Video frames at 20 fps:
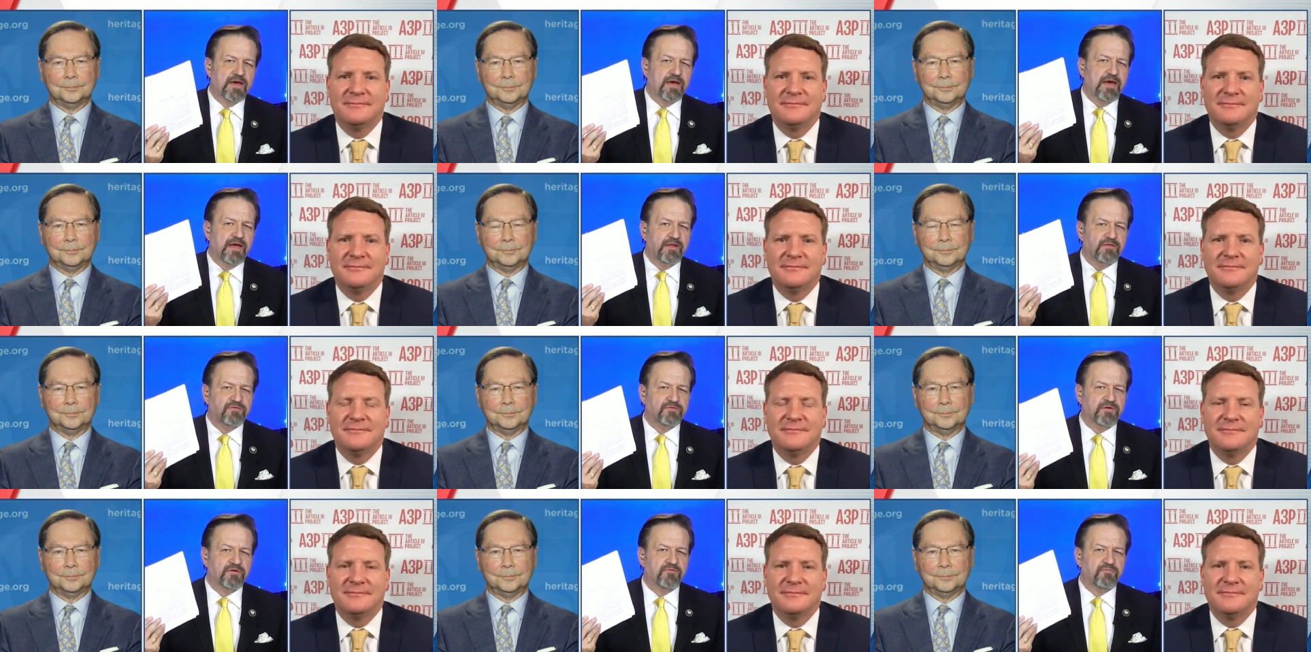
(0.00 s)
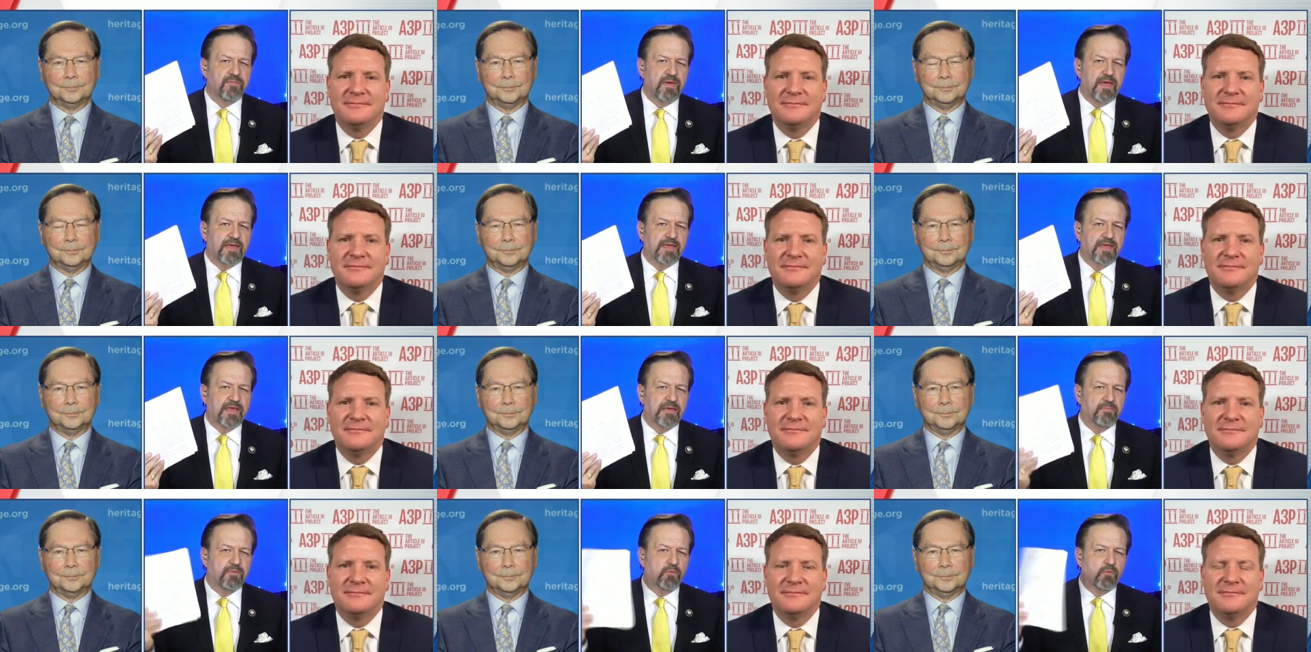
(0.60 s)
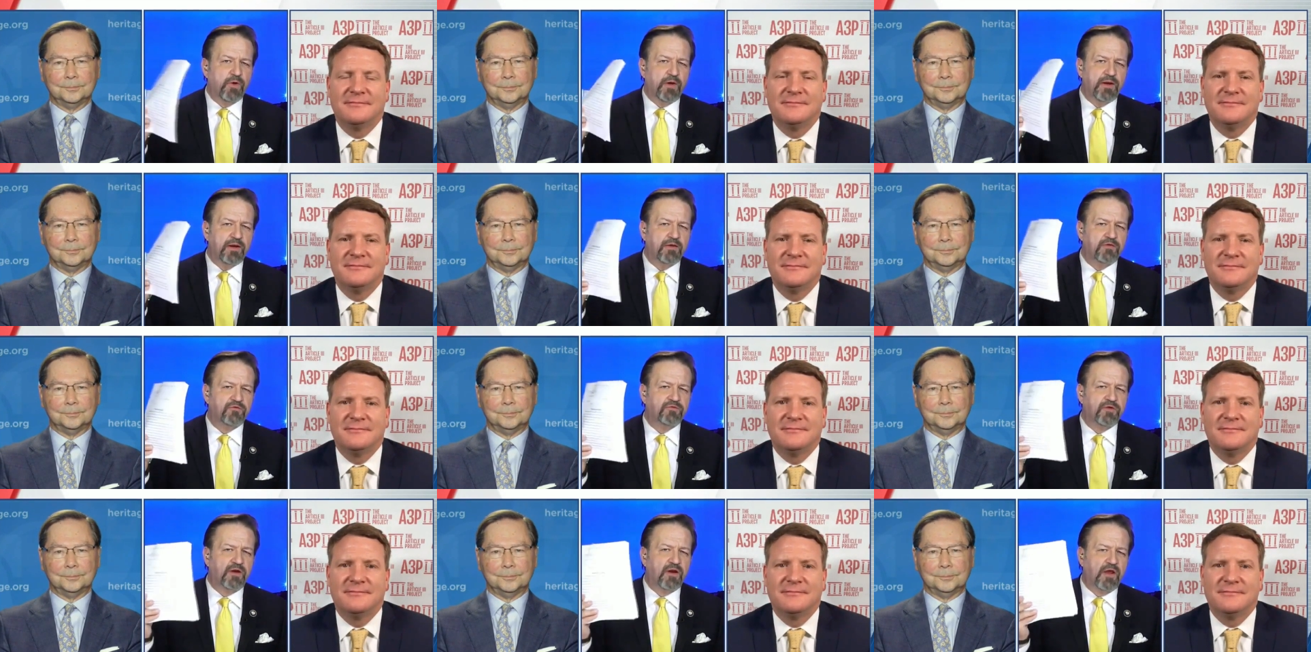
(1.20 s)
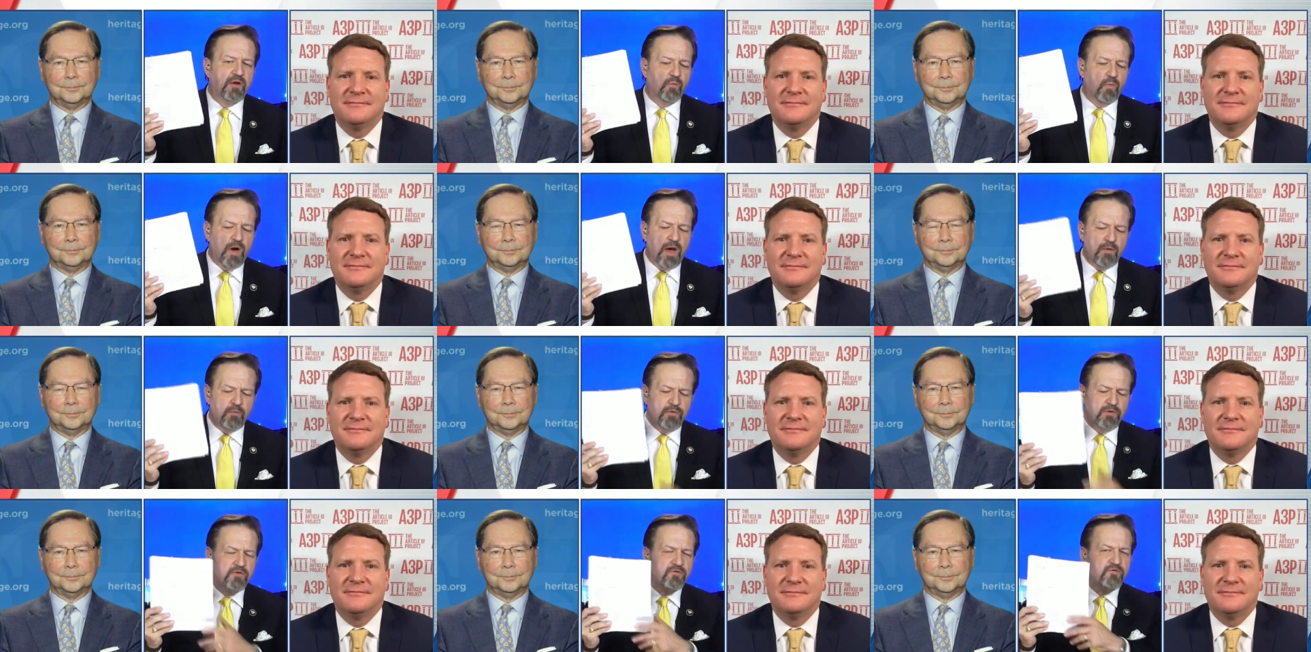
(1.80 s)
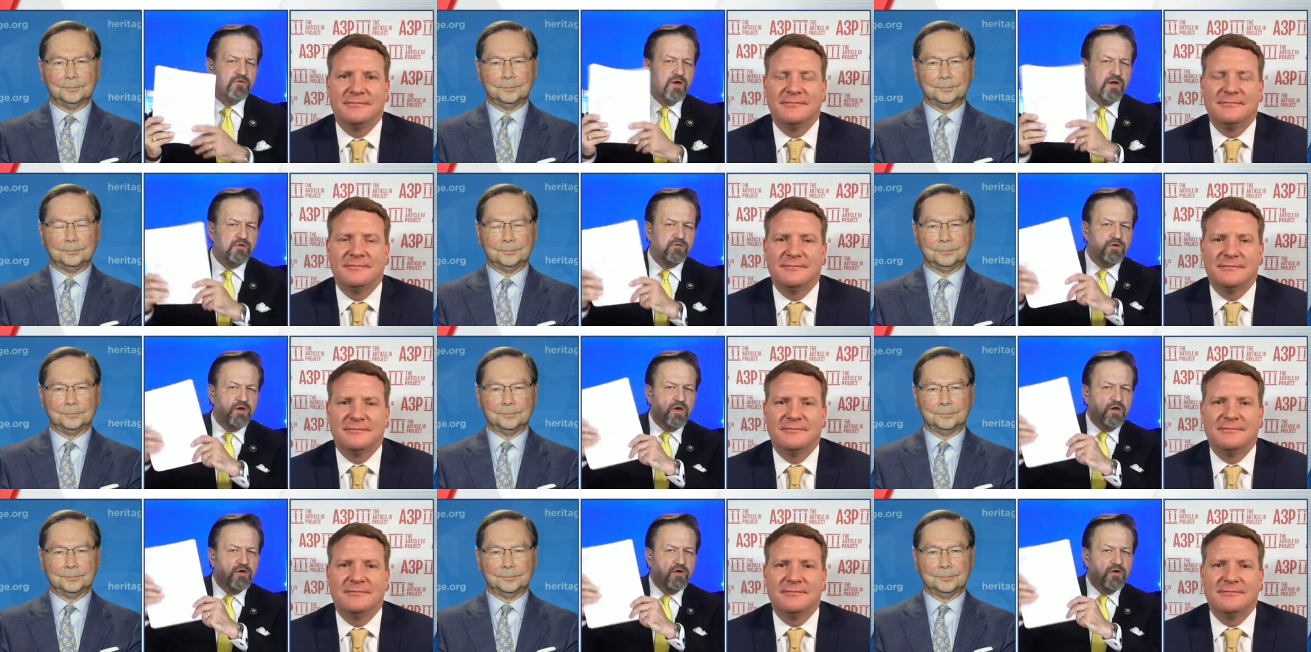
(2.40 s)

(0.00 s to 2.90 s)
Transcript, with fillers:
Speaker 1: instead of making him a witness? And, and why would a judge